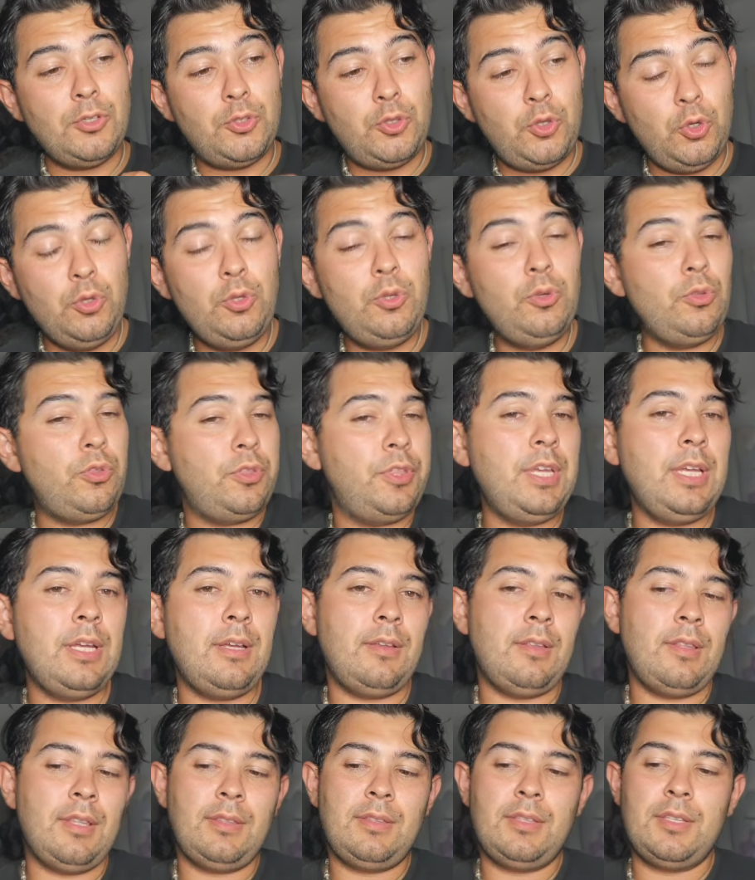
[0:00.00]
do you
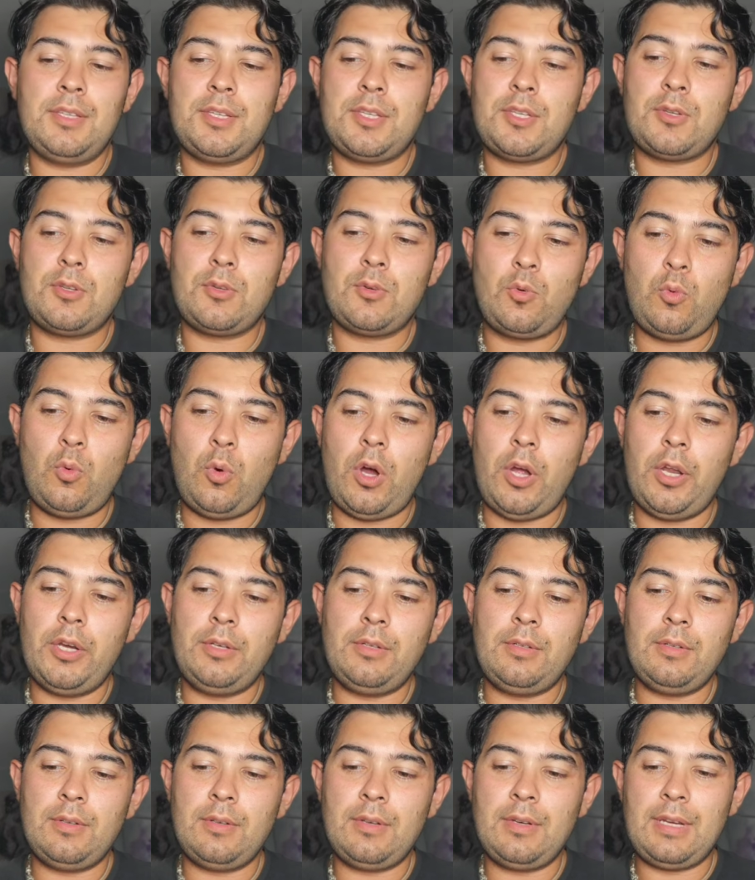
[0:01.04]
think that this squad
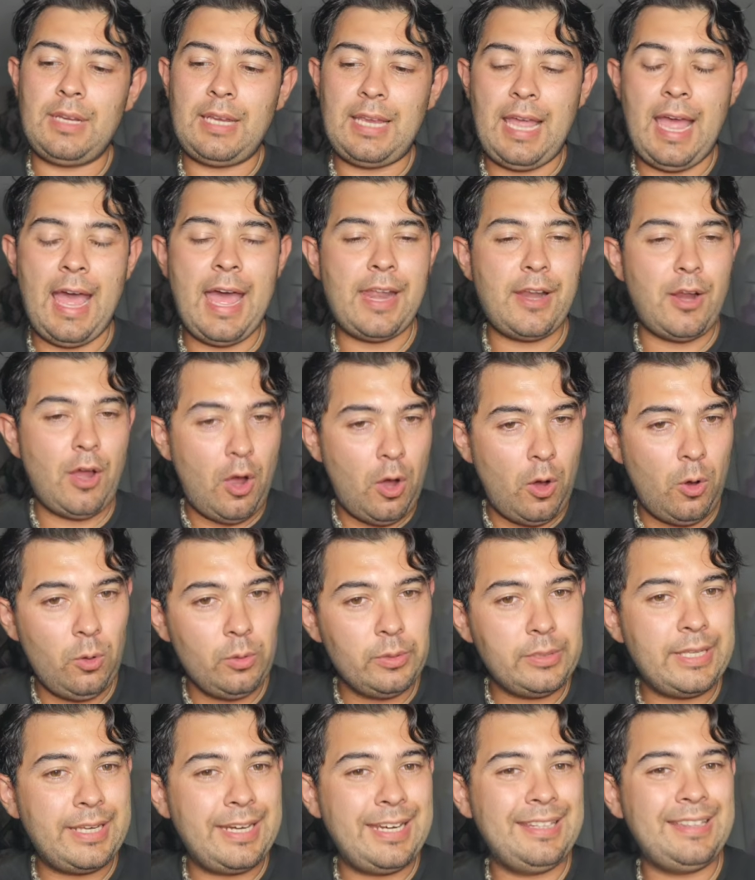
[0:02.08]
can
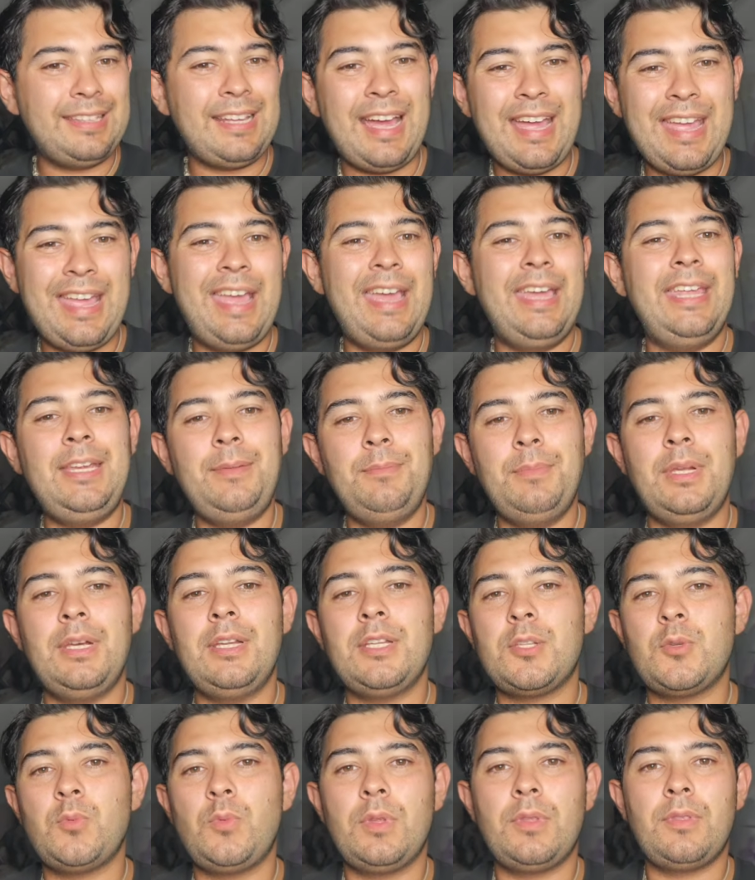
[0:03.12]
hold an entire 80
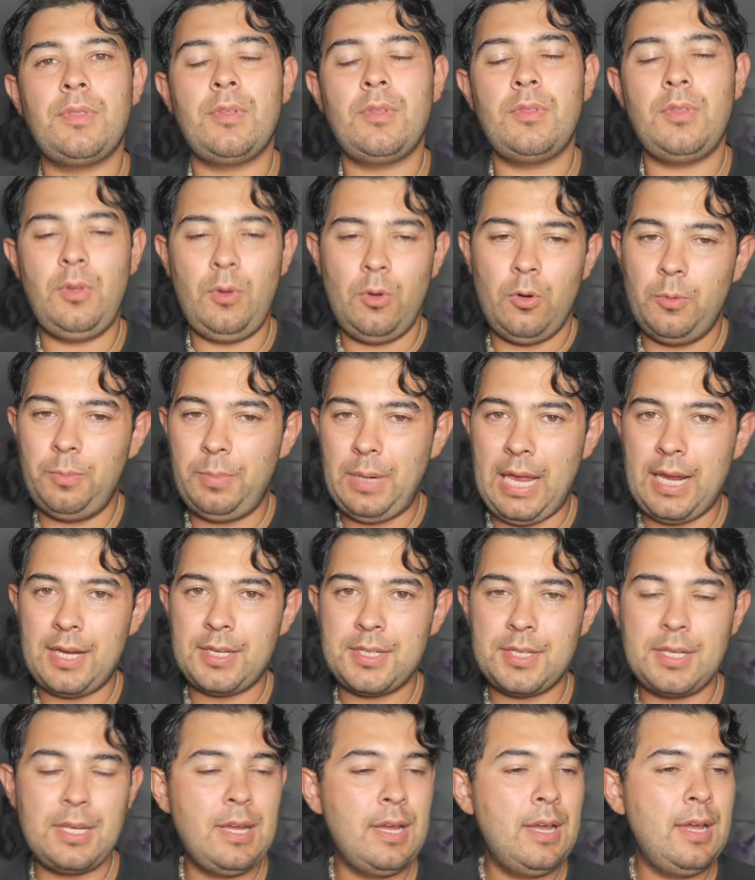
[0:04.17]
minutes with the All
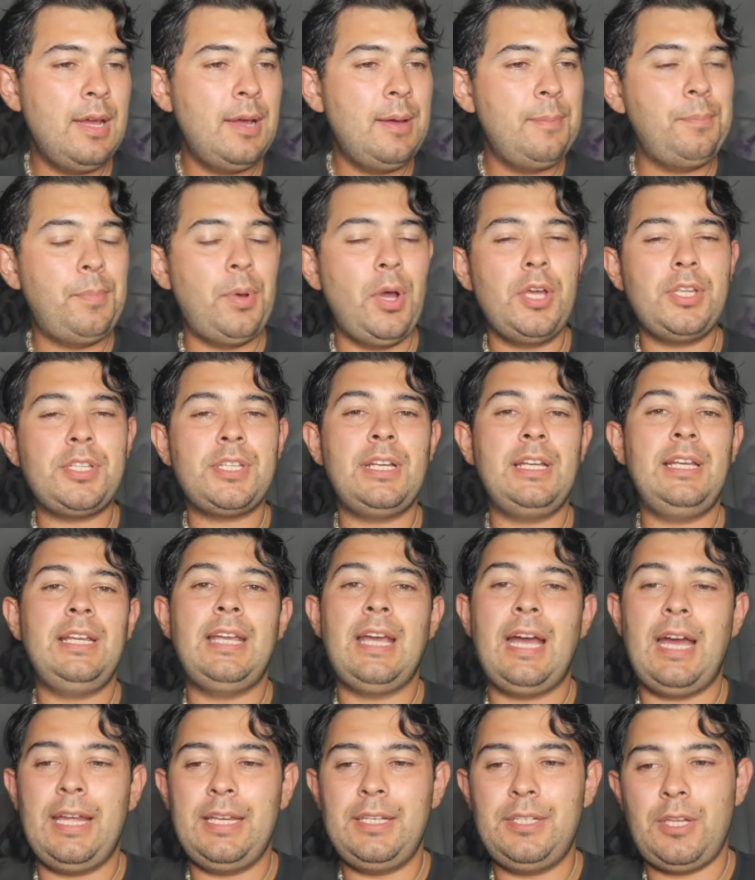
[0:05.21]
Blacks? Personally,
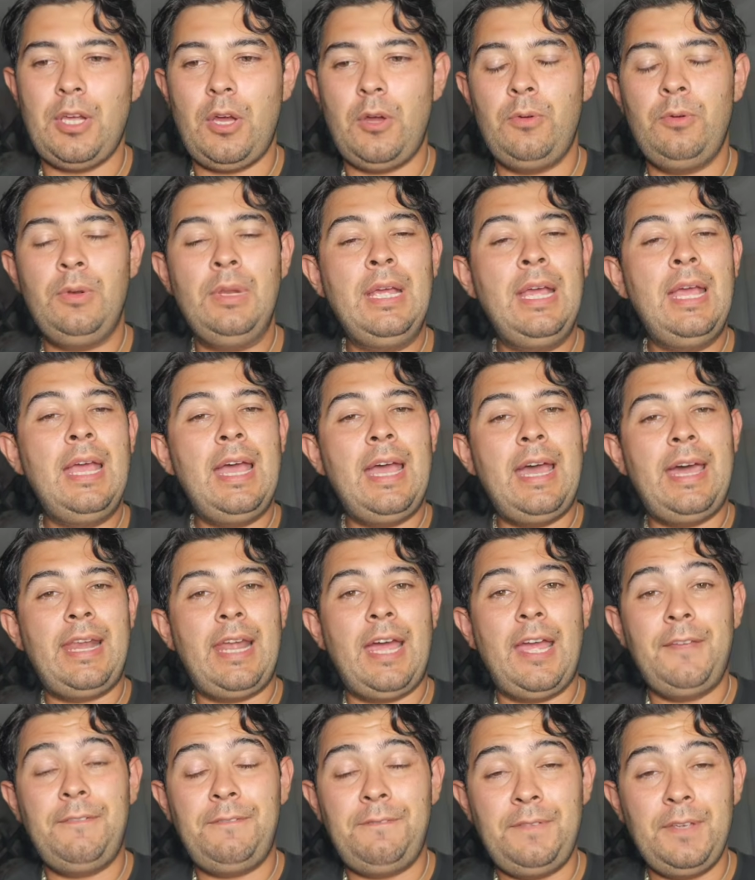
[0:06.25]
I don't. And
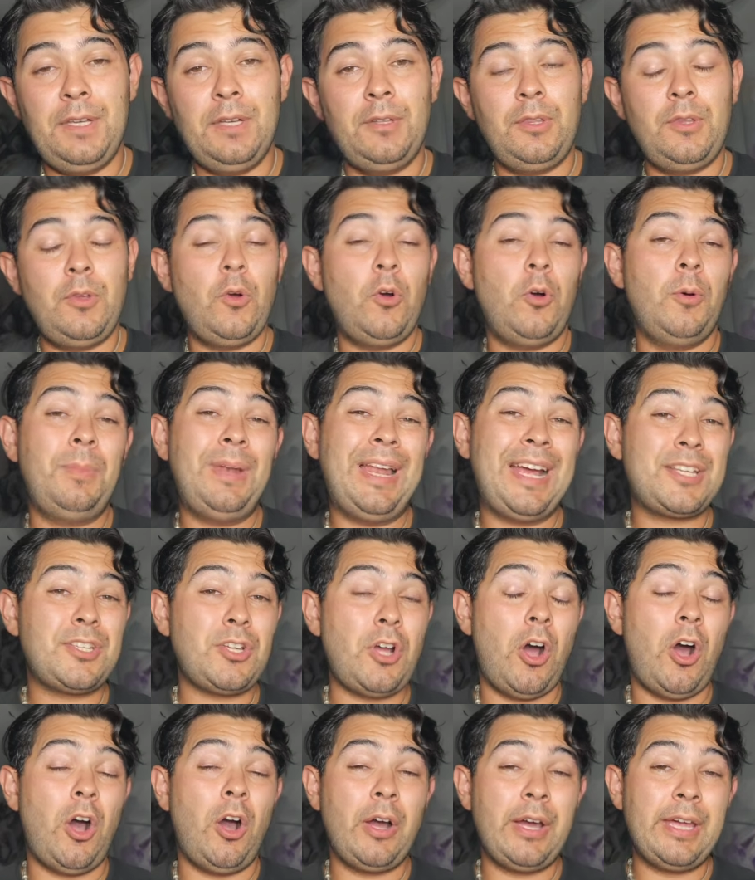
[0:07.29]
I feel the All Blacks
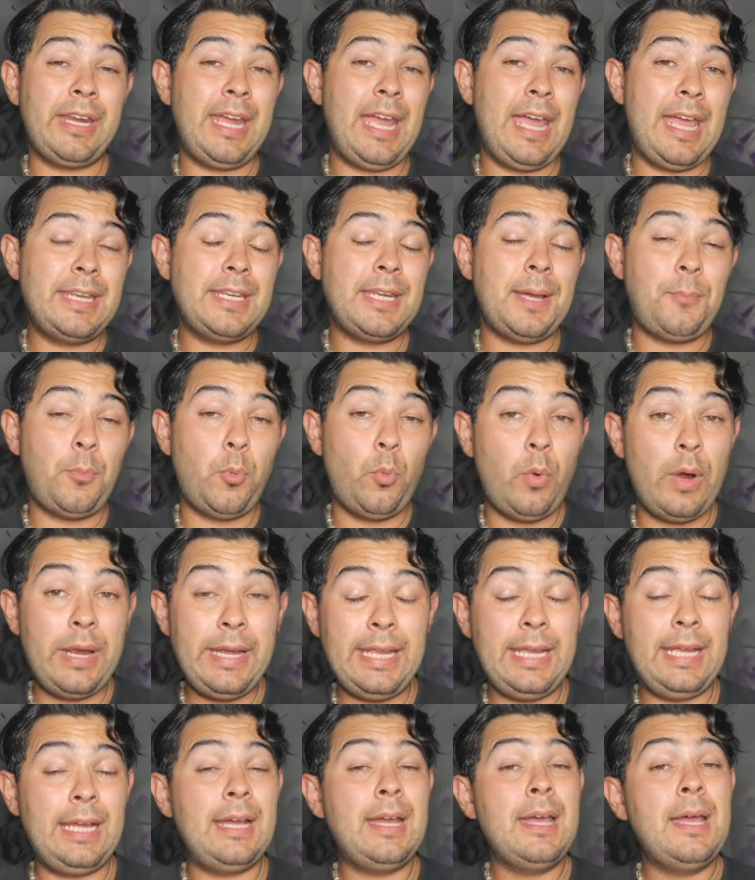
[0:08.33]
are going to end up
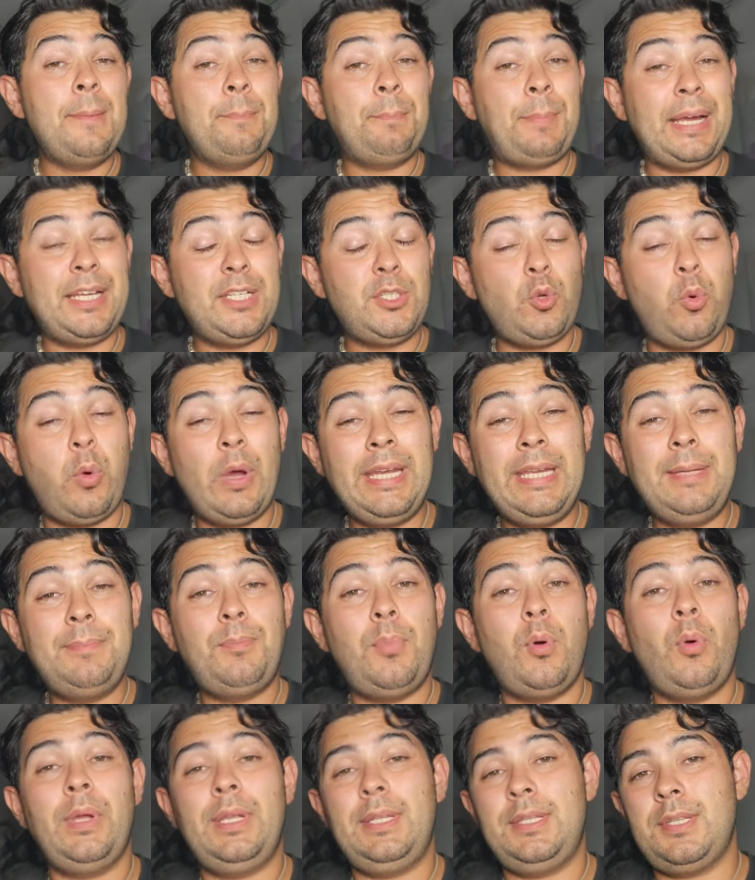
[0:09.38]
winning by 20
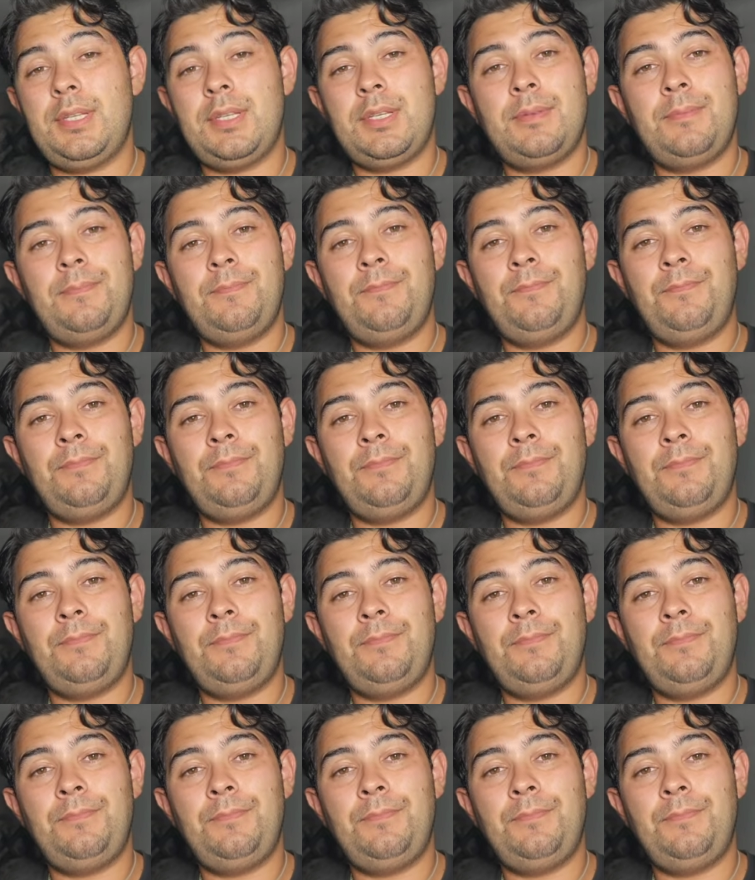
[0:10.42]
points.